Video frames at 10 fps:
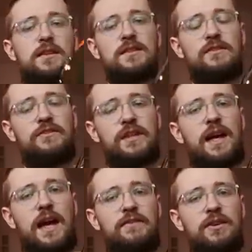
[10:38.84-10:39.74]
doesn't feel
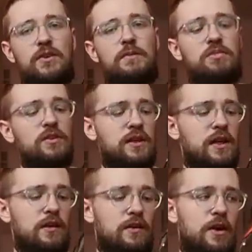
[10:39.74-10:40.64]
heavy or
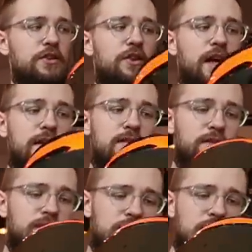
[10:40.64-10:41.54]
bulky on your head.
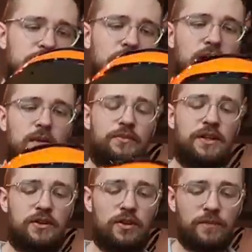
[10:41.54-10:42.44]
So this is
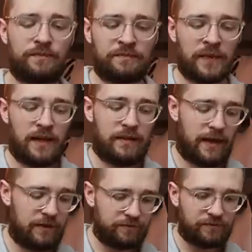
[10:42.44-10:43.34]
pretty cool.
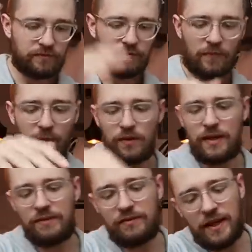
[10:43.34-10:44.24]
Then you
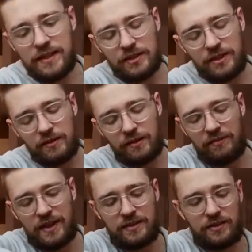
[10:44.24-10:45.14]
have the visor. The
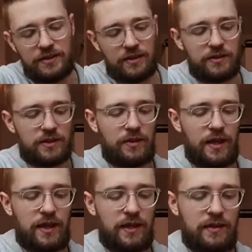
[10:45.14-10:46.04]
visor is also
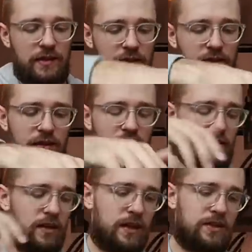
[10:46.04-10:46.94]

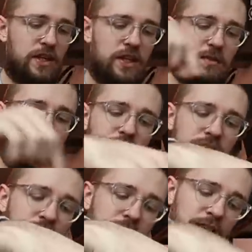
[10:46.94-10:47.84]
exchangeable.
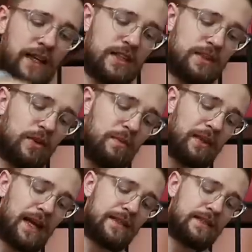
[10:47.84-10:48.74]
There's even like a small
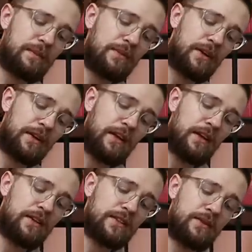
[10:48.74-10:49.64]
plastic part
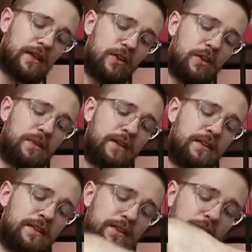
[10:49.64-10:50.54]
here so you can open it
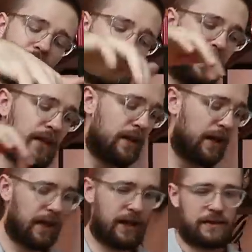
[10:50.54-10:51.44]
easier.
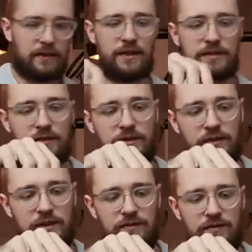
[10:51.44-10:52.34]
And it has also
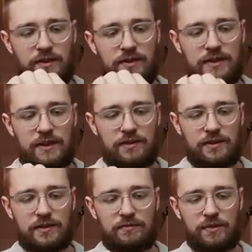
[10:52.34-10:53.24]
these various
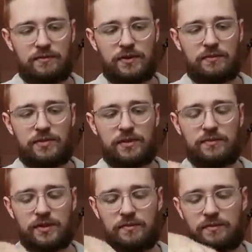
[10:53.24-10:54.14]
levels, boom, boom,
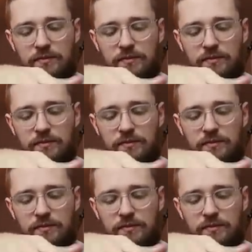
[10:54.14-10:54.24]
boom, boom.